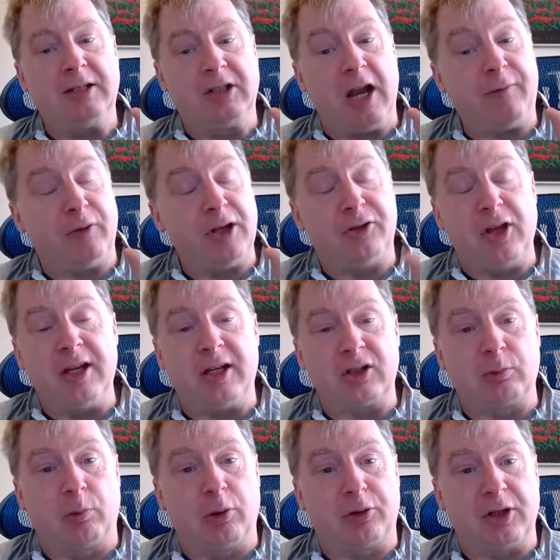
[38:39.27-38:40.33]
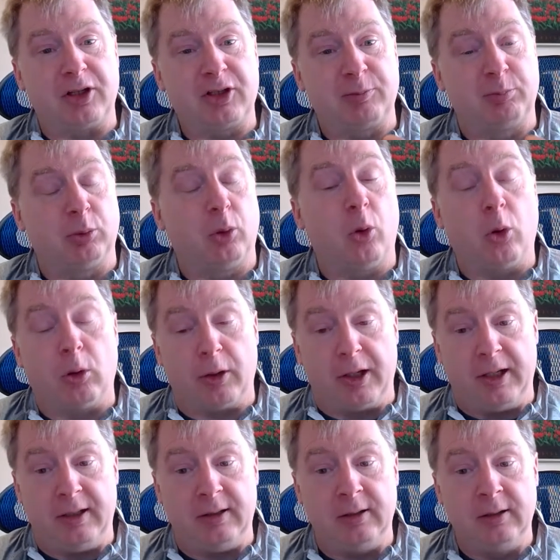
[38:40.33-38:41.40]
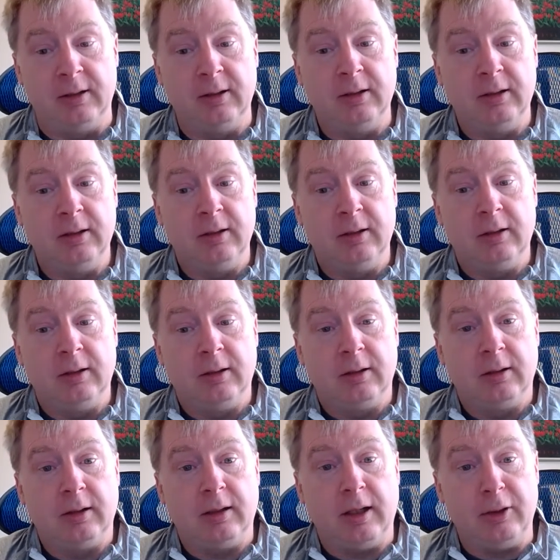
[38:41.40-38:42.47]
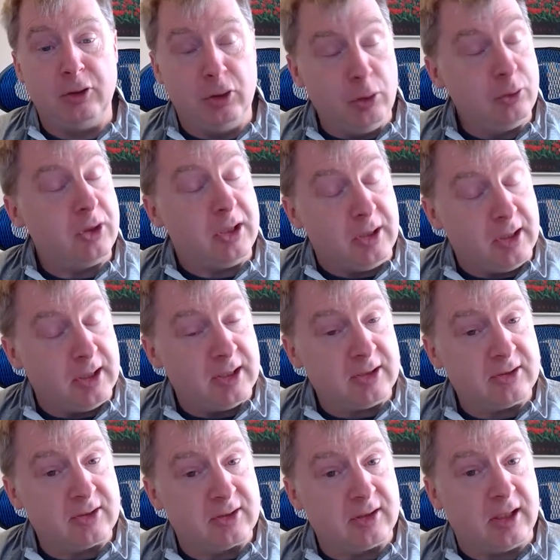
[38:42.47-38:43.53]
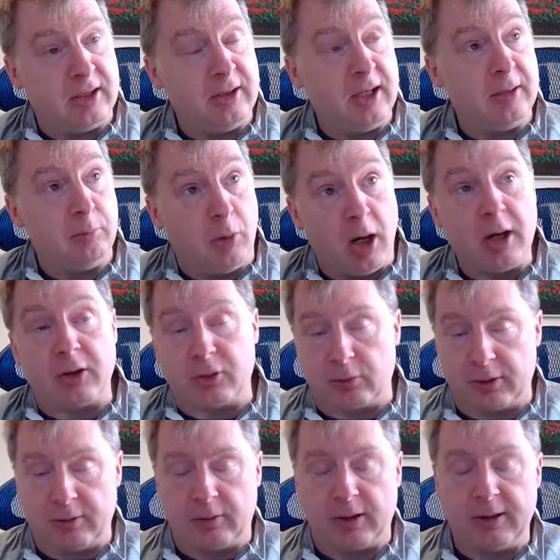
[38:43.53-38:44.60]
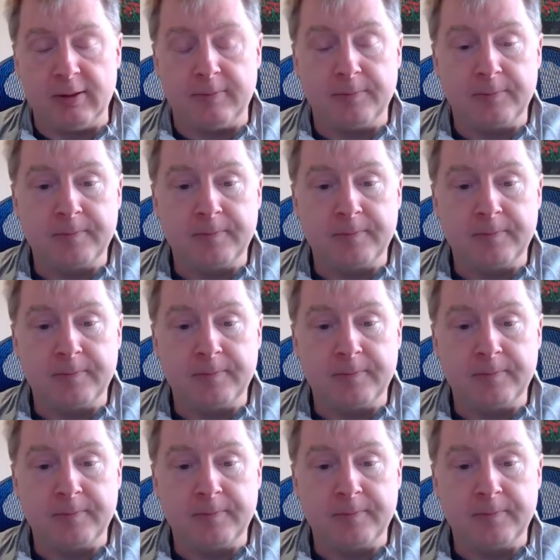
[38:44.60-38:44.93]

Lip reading: definitely think it's worth exploring and using this and then monitoring, right?